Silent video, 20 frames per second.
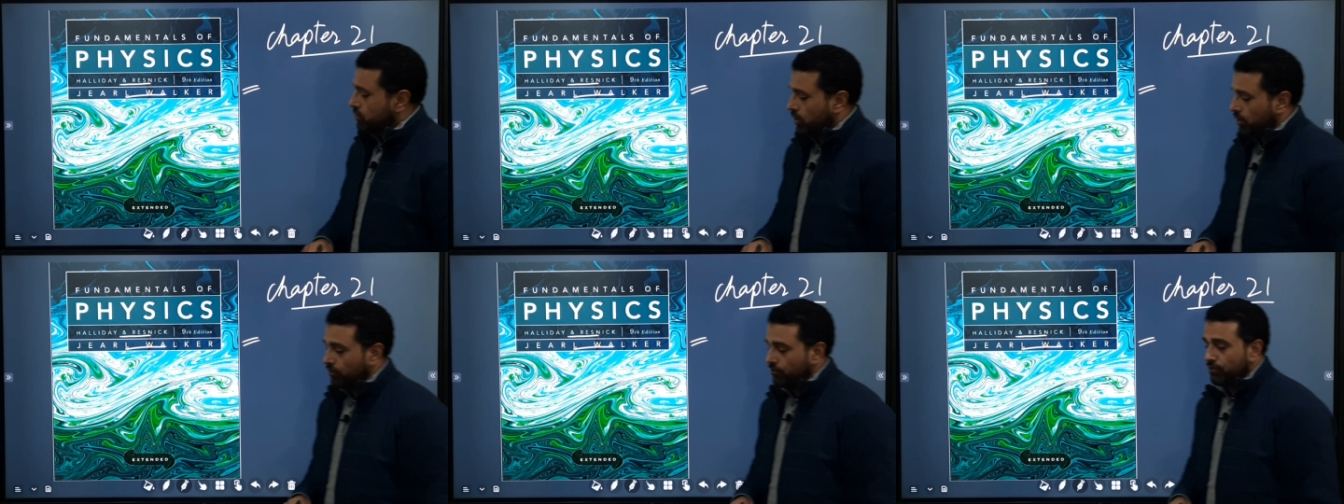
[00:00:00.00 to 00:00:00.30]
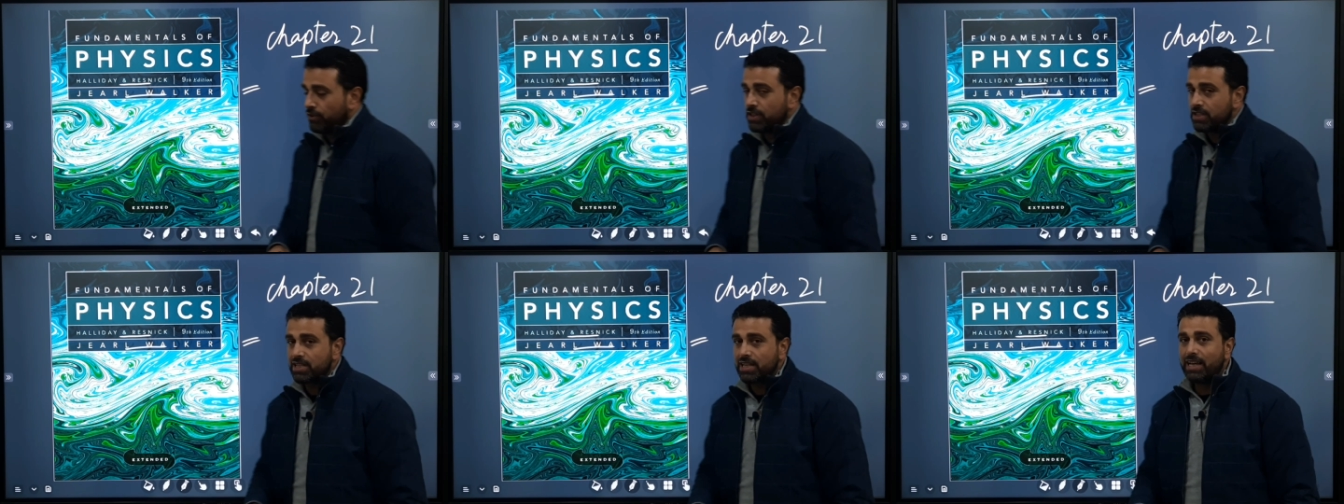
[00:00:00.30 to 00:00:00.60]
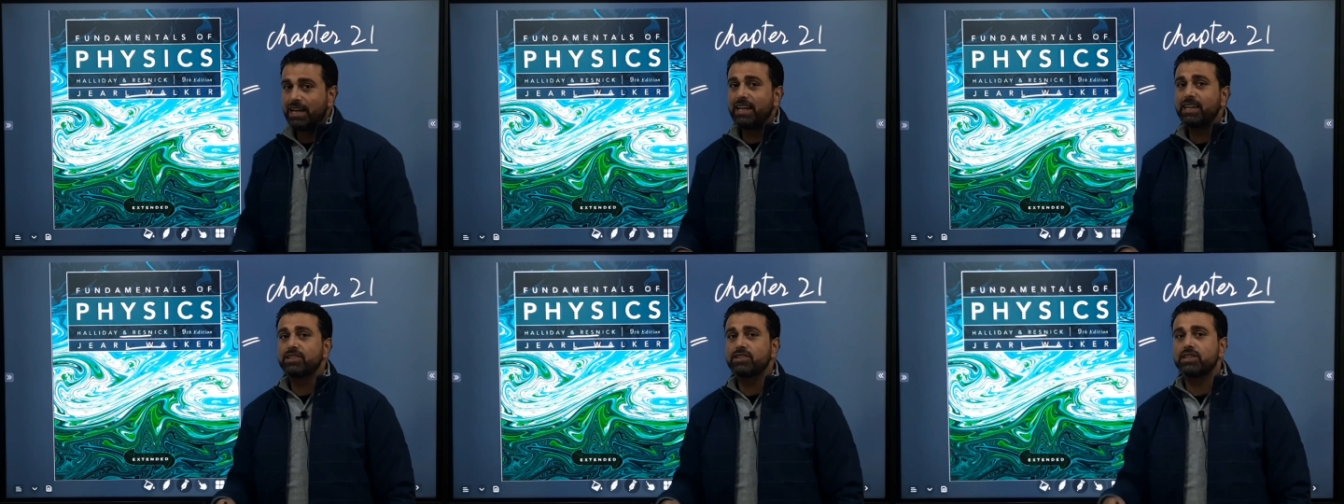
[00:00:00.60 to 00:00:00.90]
solve first
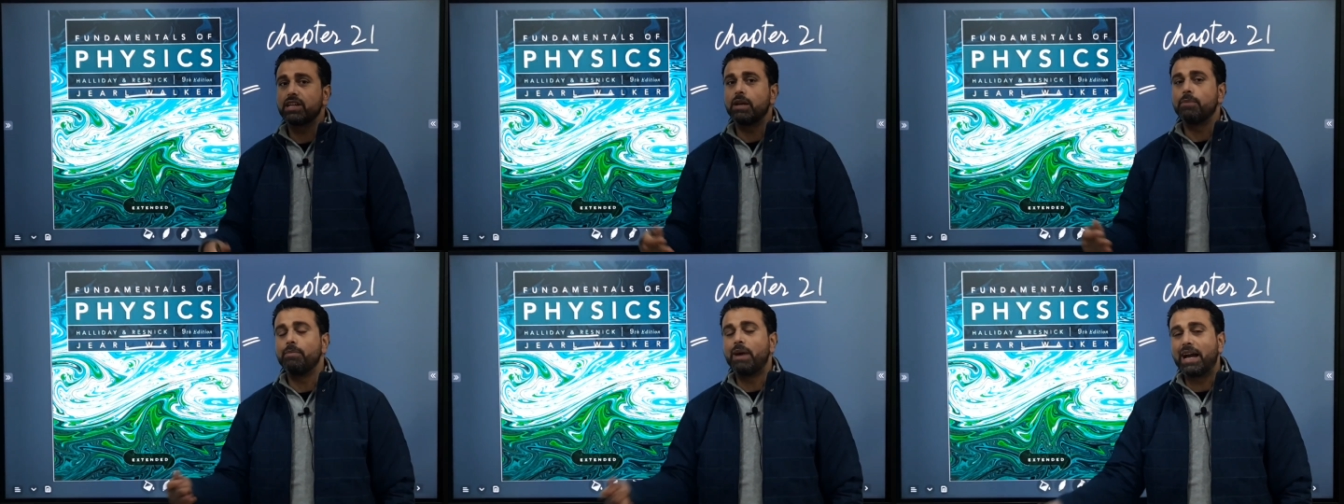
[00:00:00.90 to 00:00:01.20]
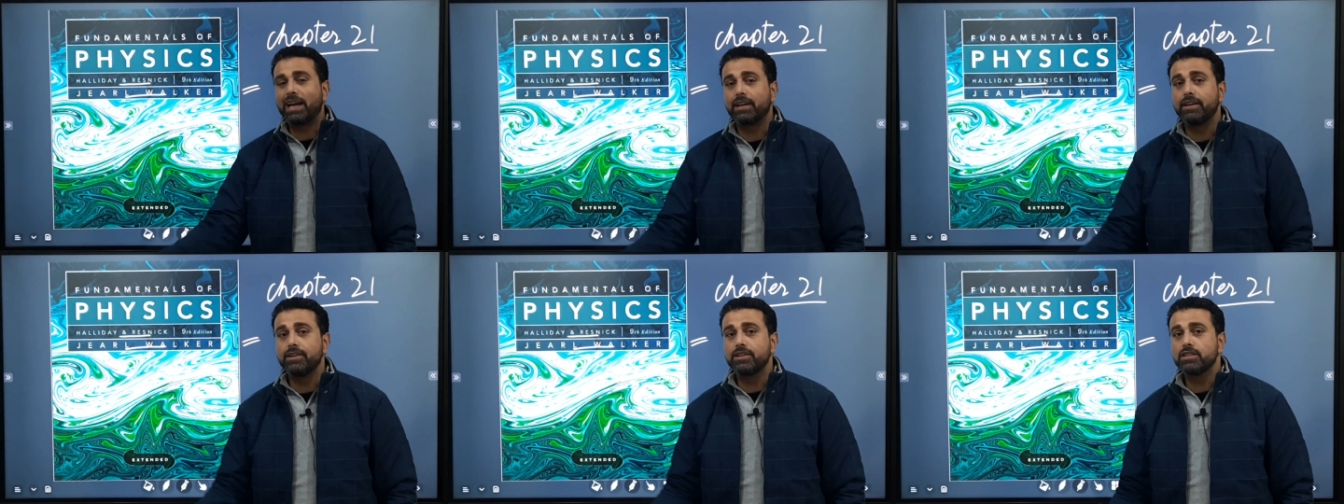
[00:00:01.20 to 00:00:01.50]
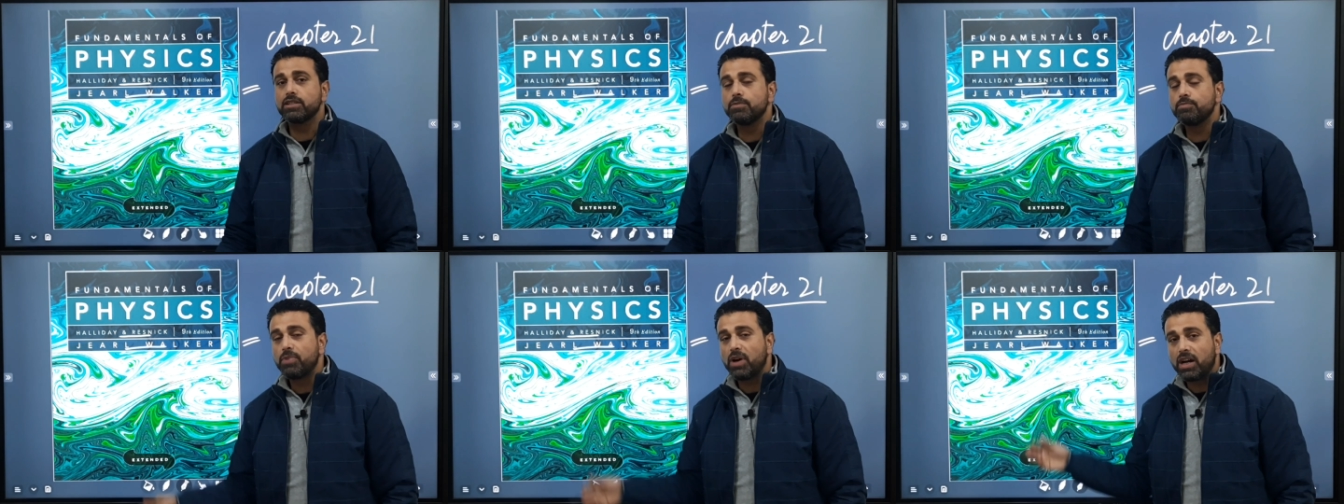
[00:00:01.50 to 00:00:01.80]
electricity and
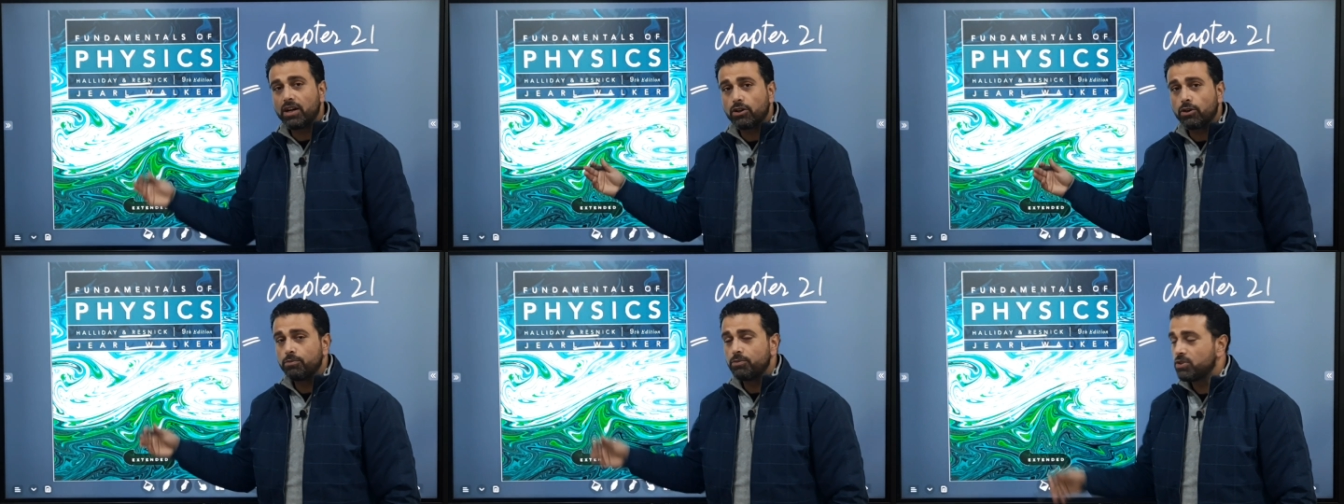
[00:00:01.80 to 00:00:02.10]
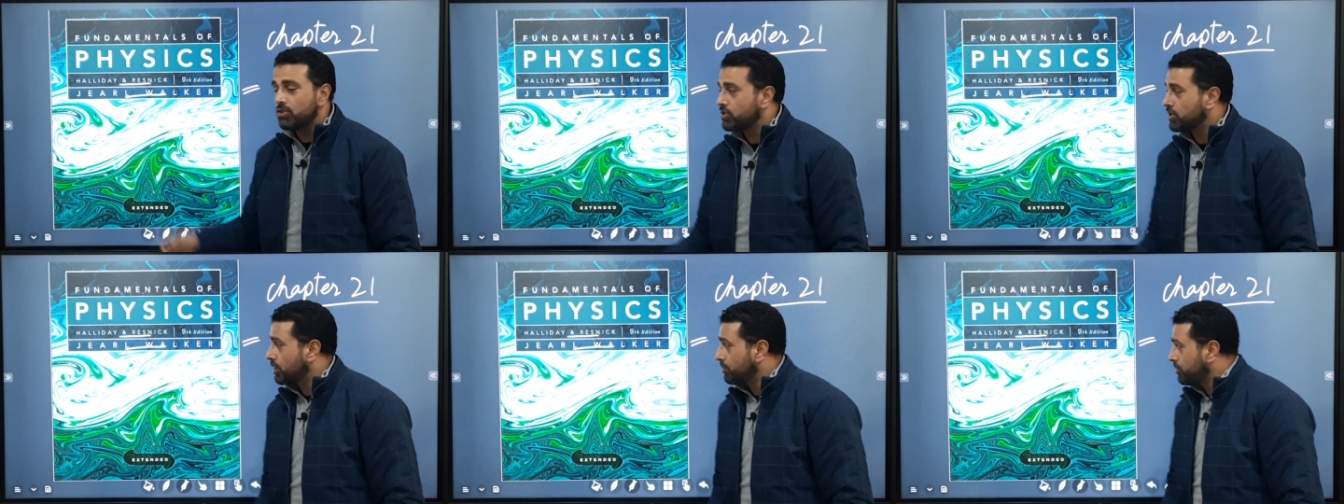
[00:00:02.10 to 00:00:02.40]
magnetism part of this